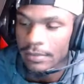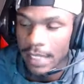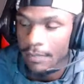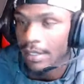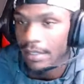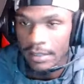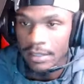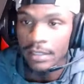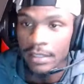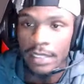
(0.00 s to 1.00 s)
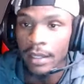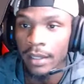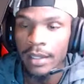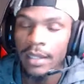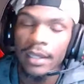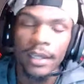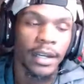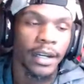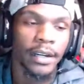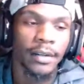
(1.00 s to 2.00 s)
mean, till this day.
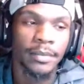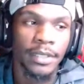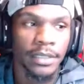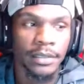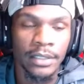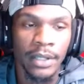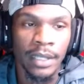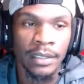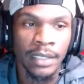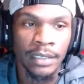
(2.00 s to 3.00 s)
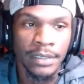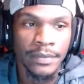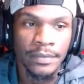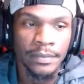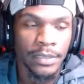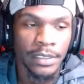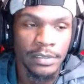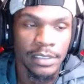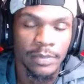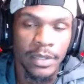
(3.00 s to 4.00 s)
But I love
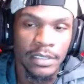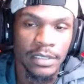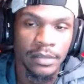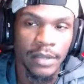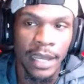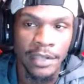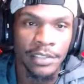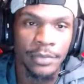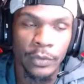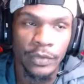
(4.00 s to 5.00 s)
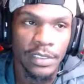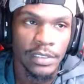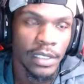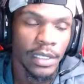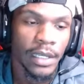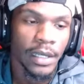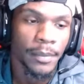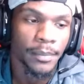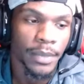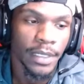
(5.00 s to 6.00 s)
suspense and action movies.
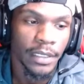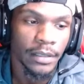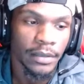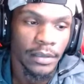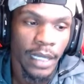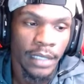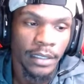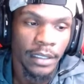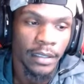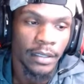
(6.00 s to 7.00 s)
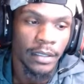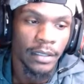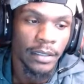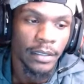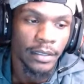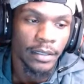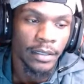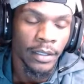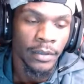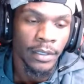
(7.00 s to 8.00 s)
But I think
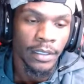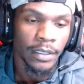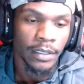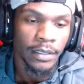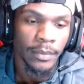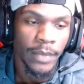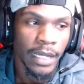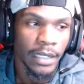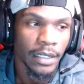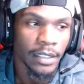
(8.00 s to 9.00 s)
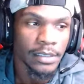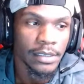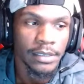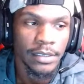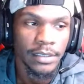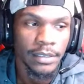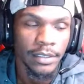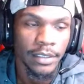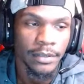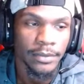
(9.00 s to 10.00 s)
the Mighty Ducks,
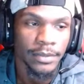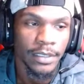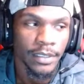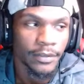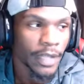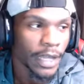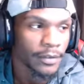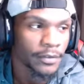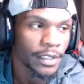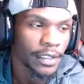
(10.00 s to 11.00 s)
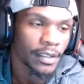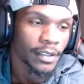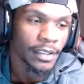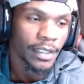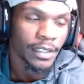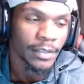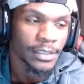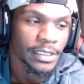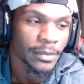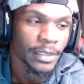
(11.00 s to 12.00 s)
the Flying V was
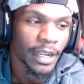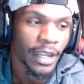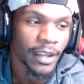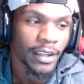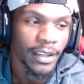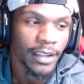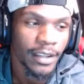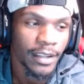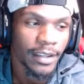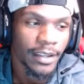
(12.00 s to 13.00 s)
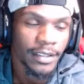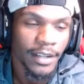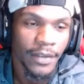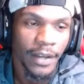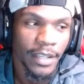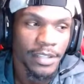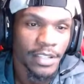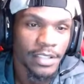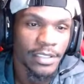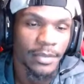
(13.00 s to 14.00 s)
something that I found that
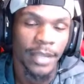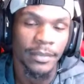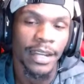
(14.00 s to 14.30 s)
jersey. I'm like, man, I